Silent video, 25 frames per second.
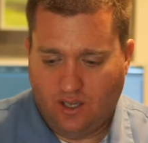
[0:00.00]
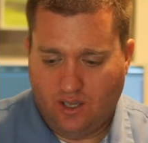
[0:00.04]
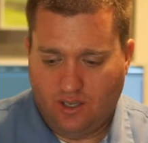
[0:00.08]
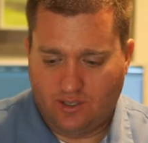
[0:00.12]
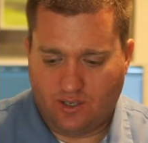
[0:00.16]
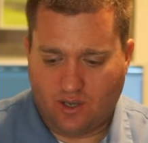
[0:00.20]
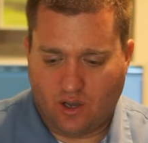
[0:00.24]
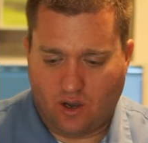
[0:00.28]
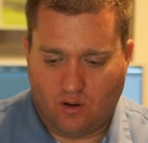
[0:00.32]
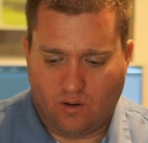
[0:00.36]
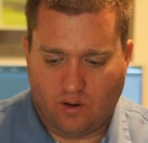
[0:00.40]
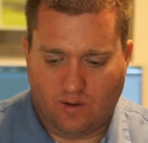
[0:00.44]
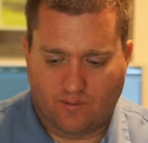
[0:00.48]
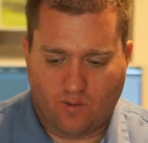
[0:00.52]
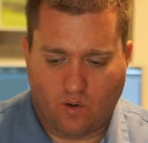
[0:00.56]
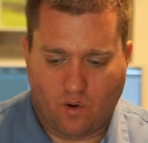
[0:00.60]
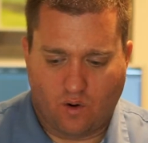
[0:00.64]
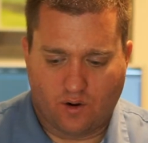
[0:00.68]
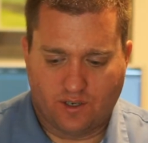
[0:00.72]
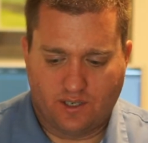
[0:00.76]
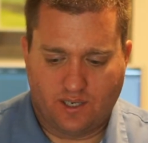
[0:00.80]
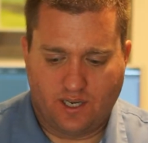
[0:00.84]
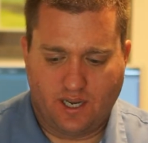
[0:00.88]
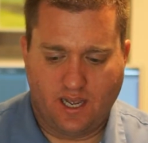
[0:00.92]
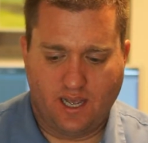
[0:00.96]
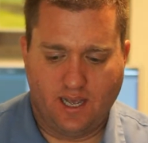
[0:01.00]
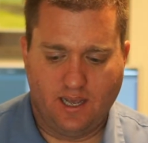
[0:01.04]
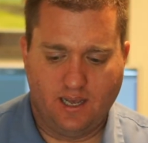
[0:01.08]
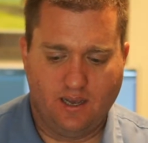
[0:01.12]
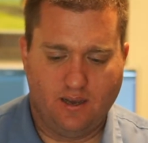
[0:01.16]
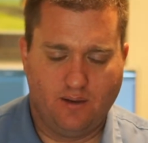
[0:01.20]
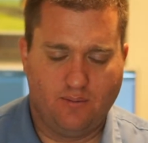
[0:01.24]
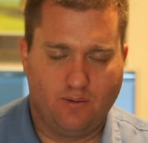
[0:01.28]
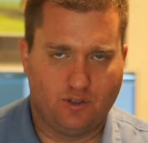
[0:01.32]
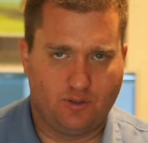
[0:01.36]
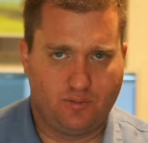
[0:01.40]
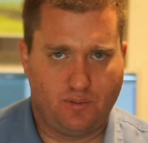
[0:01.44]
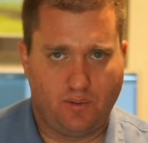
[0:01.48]
So, of course,
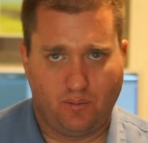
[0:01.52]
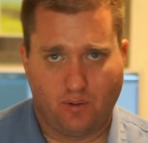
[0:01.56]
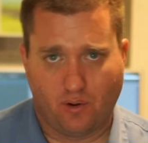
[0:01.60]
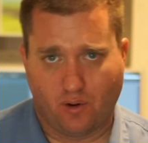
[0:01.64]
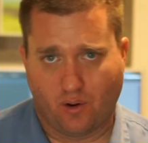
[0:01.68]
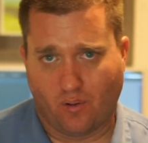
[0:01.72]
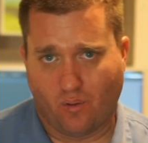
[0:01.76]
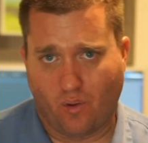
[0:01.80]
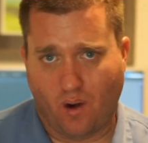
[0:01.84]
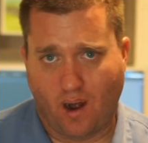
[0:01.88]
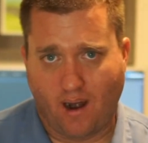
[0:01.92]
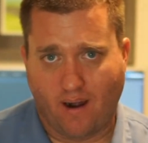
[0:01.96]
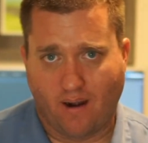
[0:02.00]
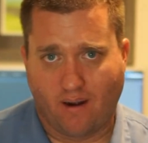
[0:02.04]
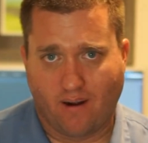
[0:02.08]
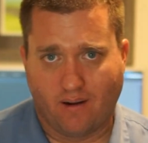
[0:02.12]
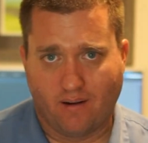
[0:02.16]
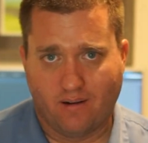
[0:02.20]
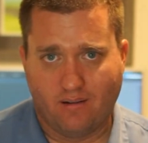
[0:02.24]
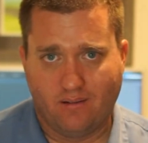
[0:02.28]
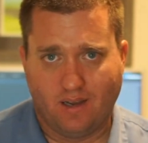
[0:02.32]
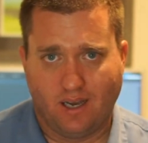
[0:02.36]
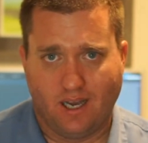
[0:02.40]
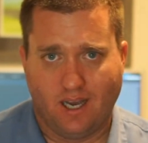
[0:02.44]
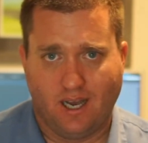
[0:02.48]
most people are aware,